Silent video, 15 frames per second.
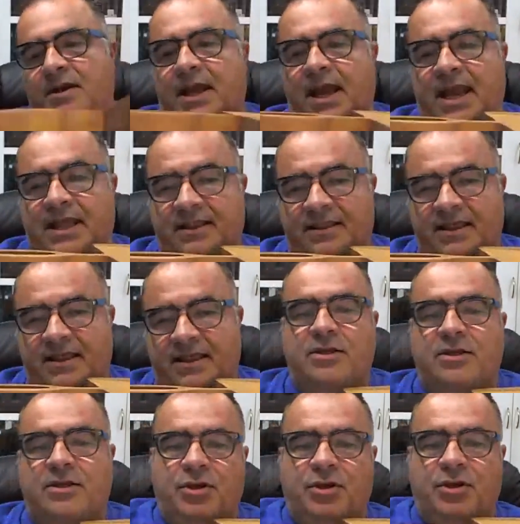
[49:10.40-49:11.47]
and then
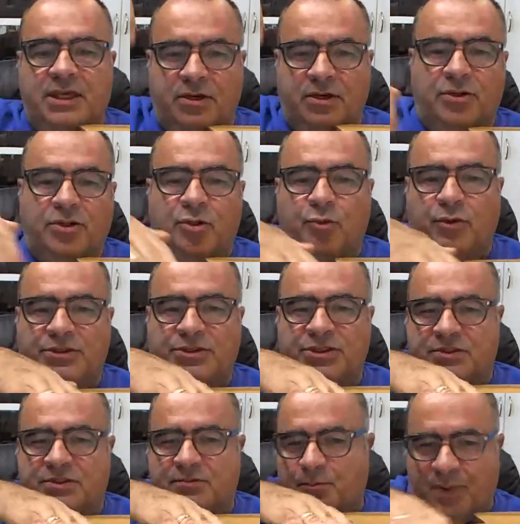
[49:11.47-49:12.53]
you would
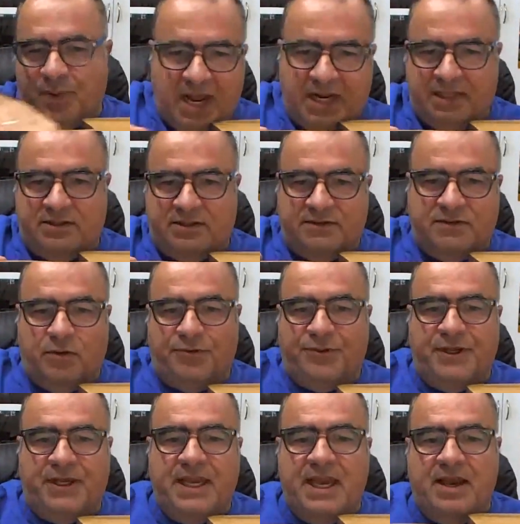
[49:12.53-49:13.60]
just pocket this whole
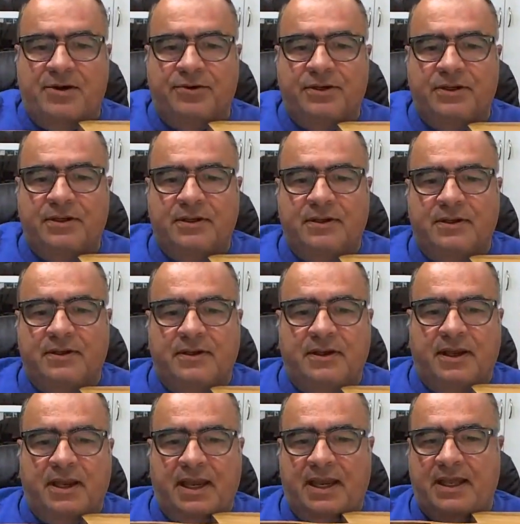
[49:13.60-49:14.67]
thing out,
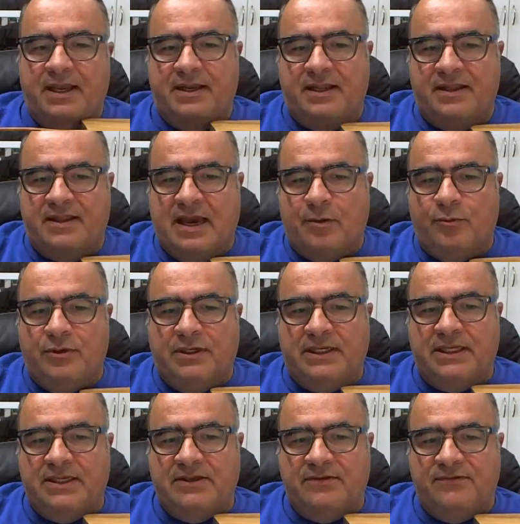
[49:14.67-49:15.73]
and that would
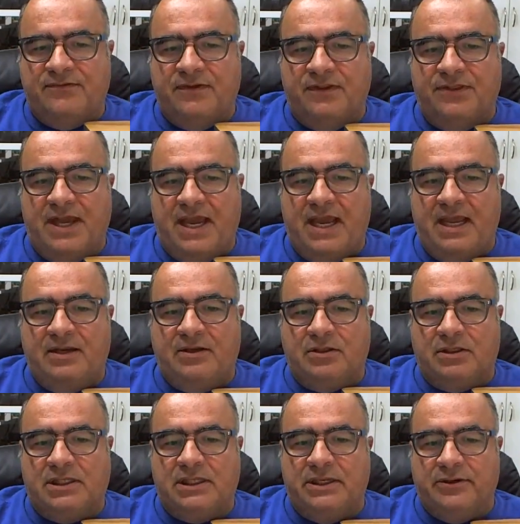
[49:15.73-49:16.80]
leave the handle
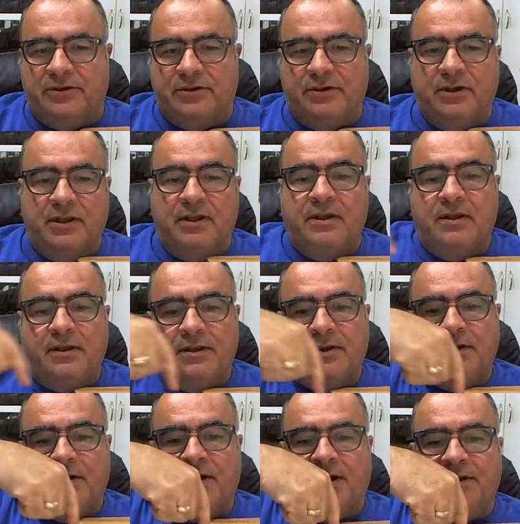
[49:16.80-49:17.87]
clear.
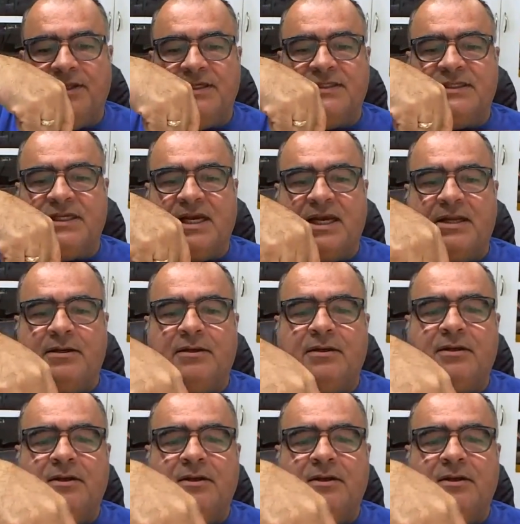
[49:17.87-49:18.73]
On this side,